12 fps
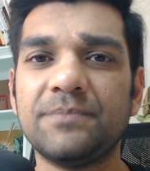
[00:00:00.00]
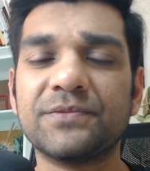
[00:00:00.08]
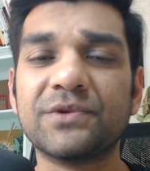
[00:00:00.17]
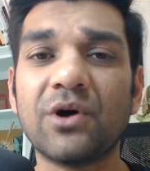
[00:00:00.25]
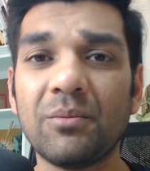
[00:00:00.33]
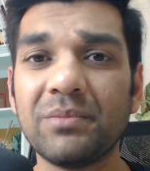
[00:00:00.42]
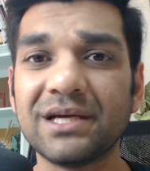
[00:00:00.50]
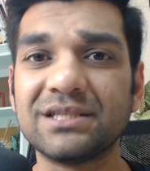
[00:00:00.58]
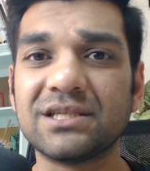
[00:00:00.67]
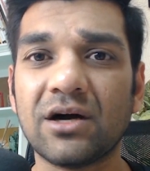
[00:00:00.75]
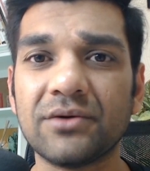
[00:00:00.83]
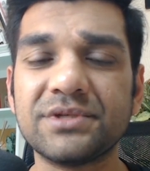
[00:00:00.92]
complex
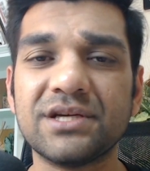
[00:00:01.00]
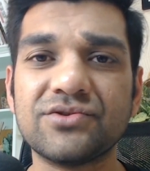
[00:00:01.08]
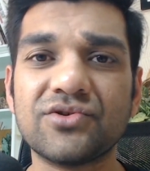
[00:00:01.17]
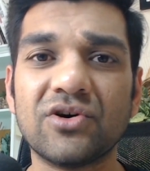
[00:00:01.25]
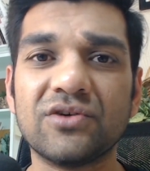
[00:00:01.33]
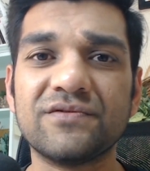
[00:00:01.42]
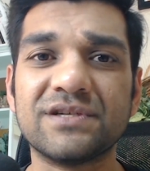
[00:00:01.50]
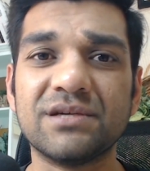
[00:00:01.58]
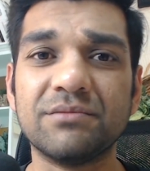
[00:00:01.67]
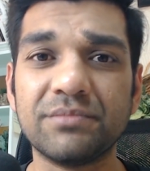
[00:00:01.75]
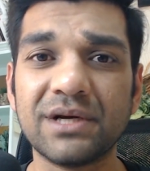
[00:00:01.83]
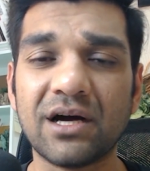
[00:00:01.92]
carbs instead of
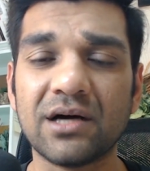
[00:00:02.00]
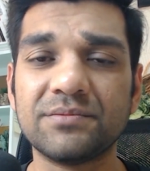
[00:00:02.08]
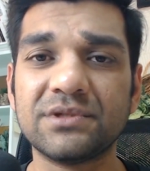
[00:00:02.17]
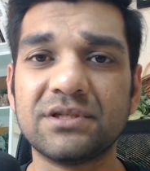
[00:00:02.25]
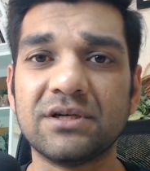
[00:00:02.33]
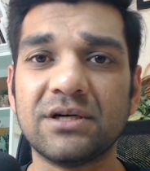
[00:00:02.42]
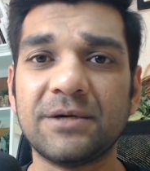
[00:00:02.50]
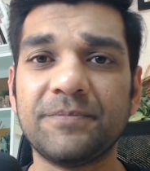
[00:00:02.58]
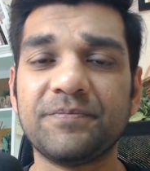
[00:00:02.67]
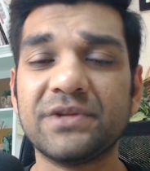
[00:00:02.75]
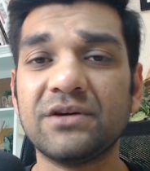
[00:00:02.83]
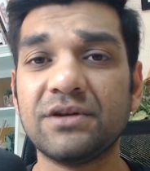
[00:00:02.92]
simple carbs.
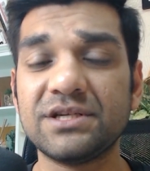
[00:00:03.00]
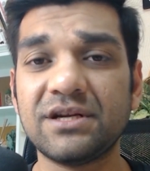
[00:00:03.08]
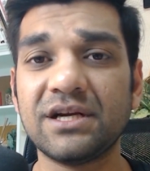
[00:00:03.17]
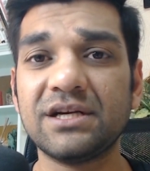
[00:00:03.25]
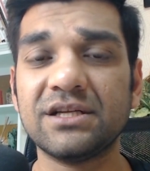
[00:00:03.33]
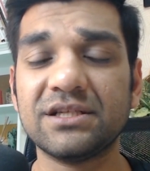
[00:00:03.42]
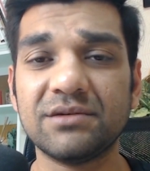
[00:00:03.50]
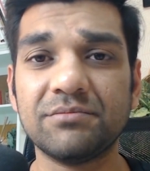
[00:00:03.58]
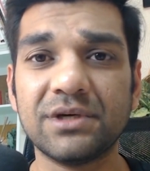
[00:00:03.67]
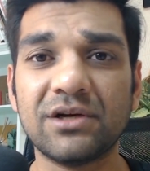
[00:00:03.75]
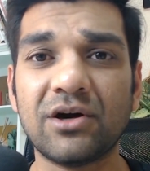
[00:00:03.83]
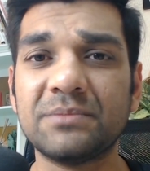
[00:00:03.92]
Restrict the
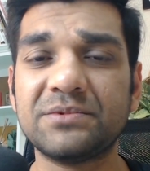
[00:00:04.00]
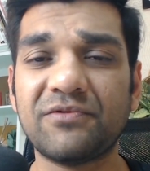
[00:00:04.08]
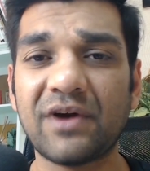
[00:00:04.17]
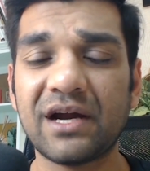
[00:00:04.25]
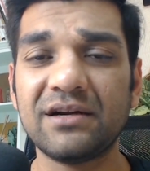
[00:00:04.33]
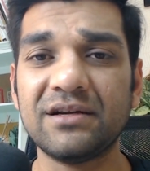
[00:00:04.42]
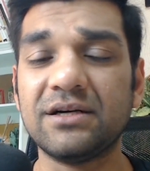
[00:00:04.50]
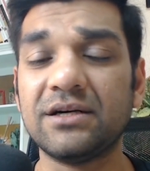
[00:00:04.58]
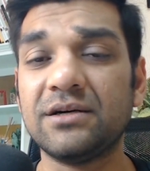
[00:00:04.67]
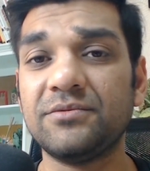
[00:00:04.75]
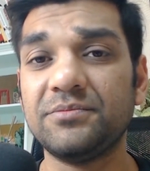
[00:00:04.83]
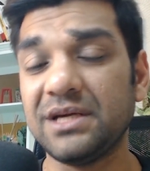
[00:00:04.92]
simple carbs, fat,
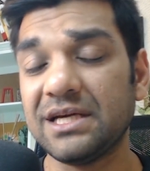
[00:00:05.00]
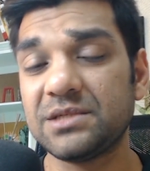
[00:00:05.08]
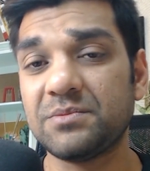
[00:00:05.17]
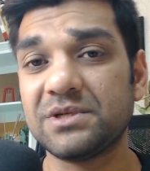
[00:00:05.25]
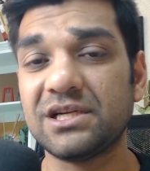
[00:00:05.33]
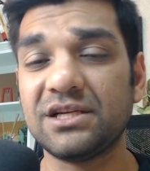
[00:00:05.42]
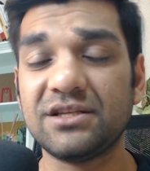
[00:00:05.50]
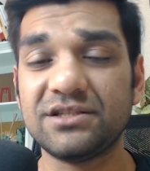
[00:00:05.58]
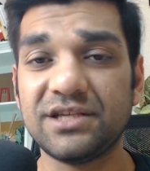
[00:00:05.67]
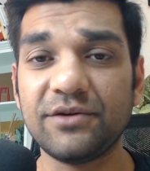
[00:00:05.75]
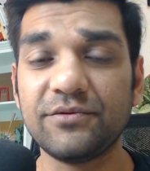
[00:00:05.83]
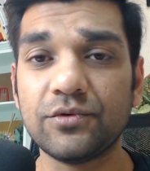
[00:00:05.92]
especially the
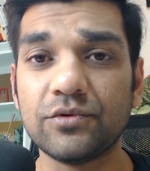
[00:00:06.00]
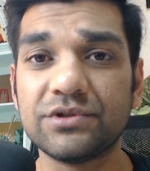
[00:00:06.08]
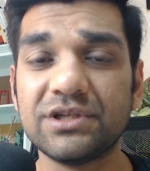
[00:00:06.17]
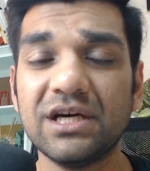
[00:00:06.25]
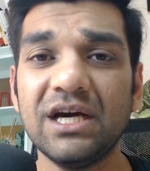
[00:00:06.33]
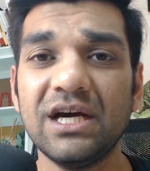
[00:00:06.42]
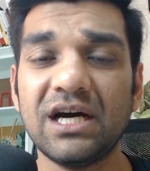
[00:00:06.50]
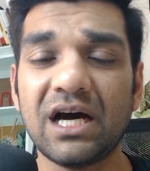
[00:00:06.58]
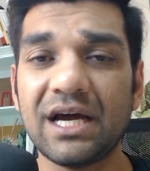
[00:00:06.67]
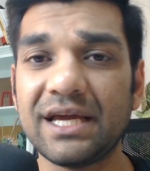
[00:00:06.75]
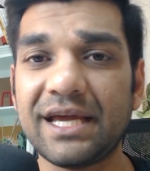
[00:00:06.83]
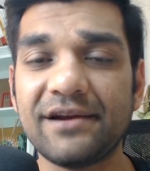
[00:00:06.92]
junk foods,
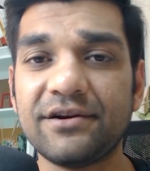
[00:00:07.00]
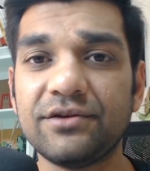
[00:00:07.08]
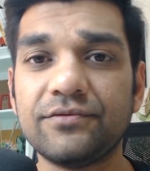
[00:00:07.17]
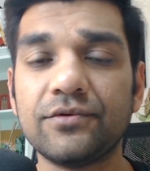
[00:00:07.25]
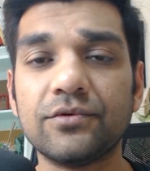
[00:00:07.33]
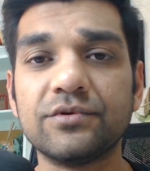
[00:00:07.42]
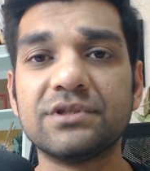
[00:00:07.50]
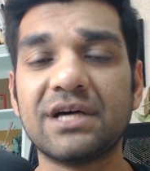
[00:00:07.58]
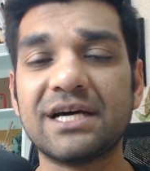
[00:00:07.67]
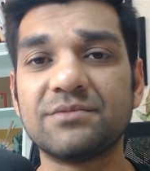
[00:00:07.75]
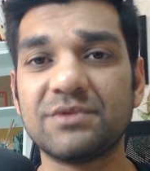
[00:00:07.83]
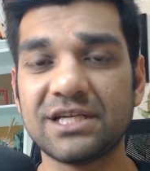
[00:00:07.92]
high calorie foods
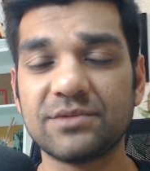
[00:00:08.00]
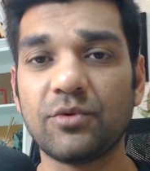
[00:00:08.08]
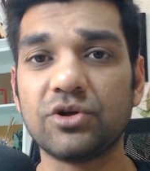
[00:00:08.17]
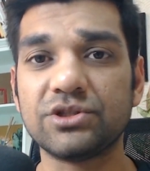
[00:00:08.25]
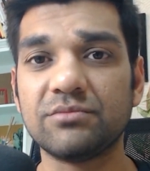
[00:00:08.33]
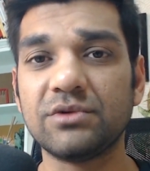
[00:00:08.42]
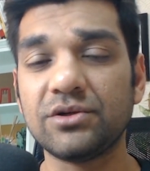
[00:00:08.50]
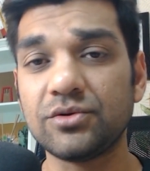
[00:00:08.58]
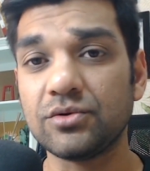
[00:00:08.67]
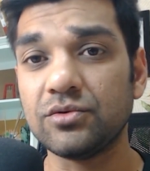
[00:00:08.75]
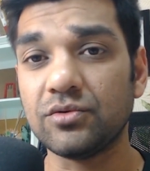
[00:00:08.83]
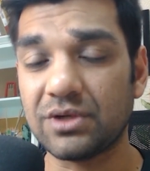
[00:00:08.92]
as much as possible
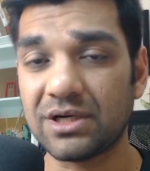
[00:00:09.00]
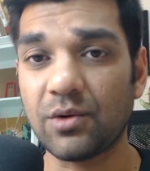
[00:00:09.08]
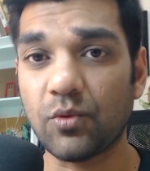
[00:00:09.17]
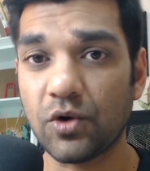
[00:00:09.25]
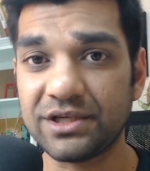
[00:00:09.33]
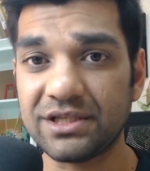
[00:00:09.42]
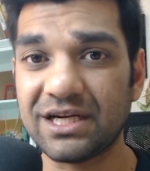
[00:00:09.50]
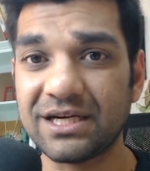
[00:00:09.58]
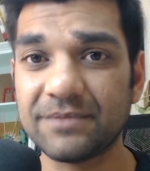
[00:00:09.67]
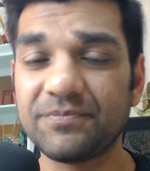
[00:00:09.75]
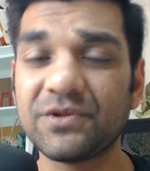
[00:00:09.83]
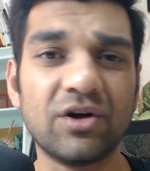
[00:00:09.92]
to avoid
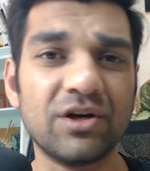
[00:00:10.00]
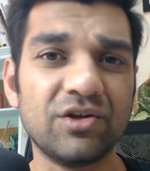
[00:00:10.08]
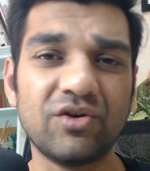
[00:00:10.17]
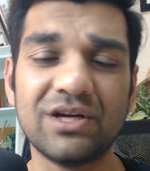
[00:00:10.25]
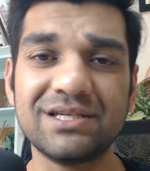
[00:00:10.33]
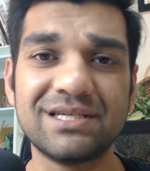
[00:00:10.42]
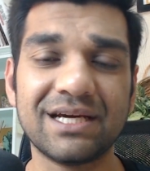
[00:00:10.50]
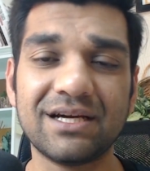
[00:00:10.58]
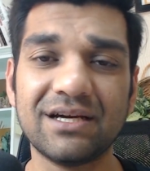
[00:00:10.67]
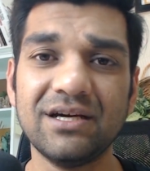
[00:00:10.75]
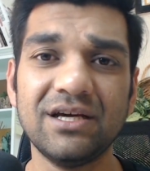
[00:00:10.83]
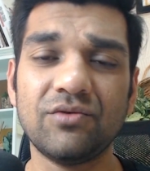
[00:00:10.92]
that. Or you can check
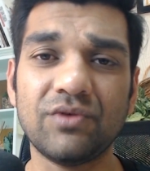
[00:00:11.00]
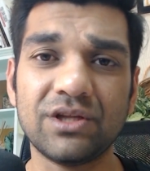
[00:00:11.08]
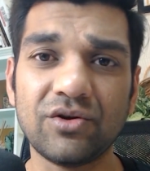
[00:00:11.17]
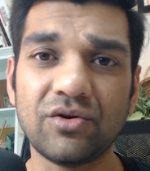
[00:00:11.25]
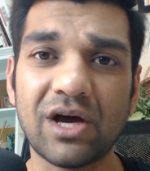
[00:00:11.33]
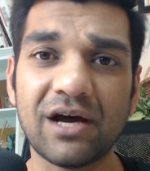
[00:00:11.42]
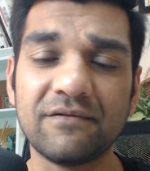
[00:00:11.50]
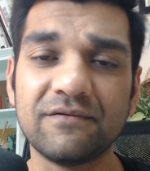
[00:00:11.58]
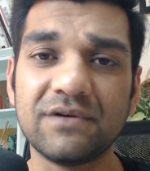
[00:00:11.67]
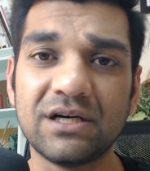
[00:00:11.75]
whether you have